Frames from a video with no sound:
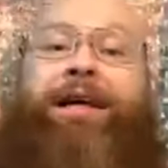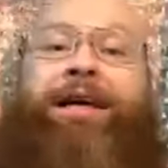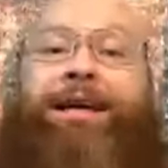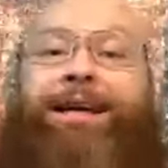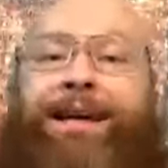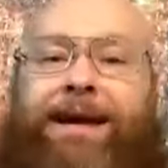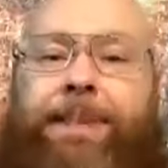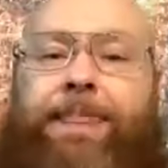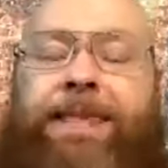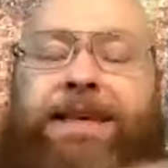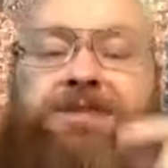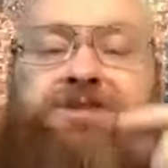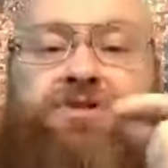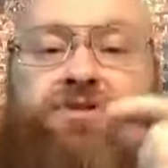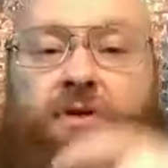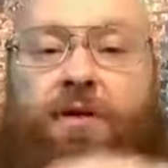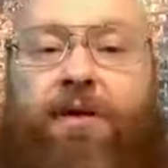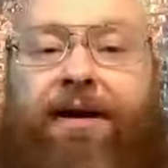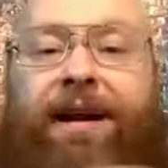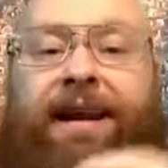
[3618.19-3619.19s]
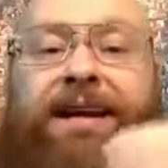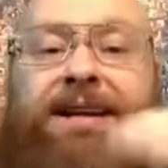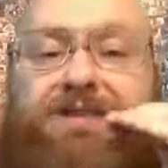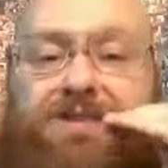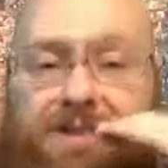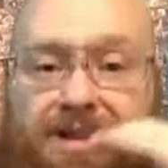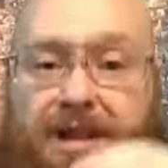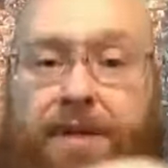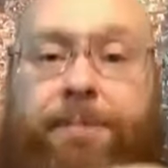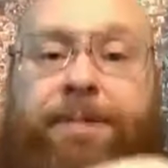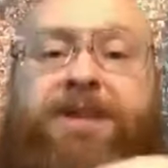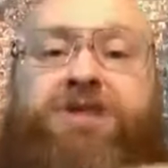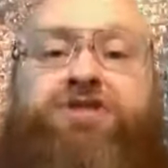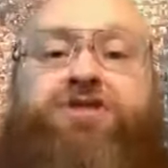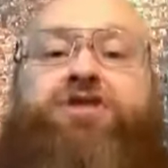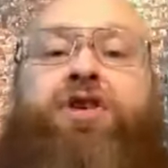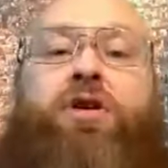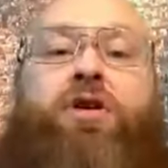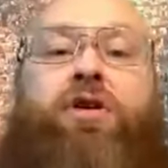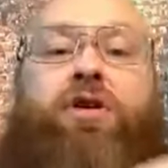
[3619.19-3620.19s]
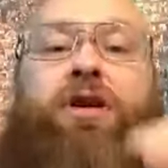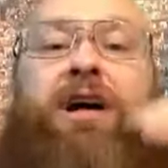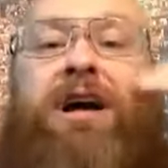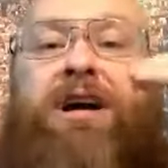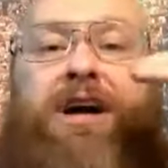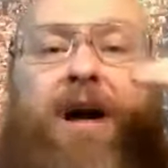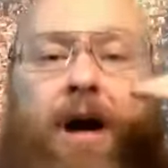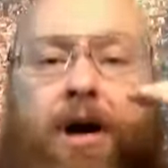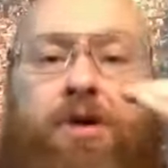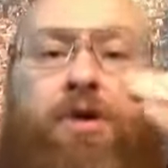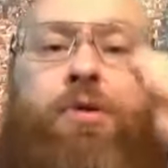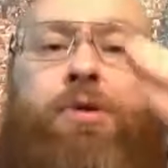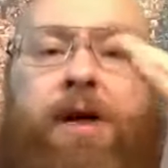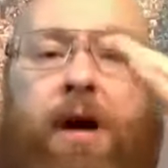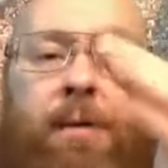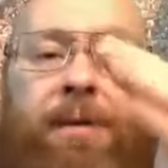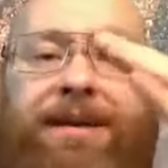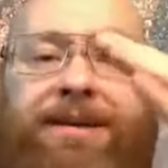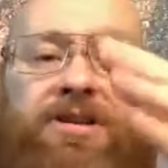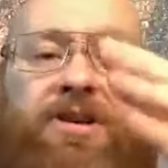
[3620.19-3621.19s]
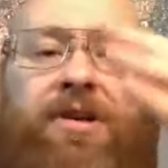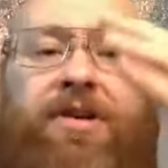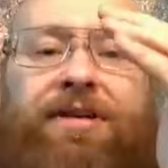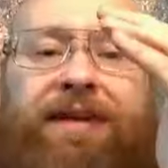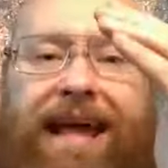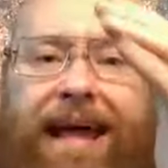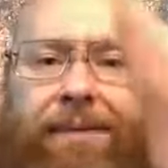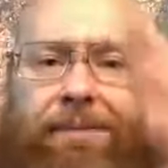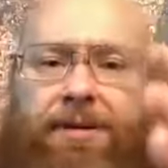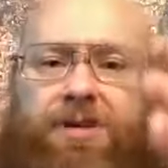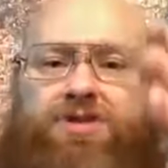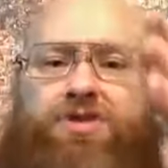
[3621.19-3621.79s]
in this story is to be sure, are you going to your neighbors?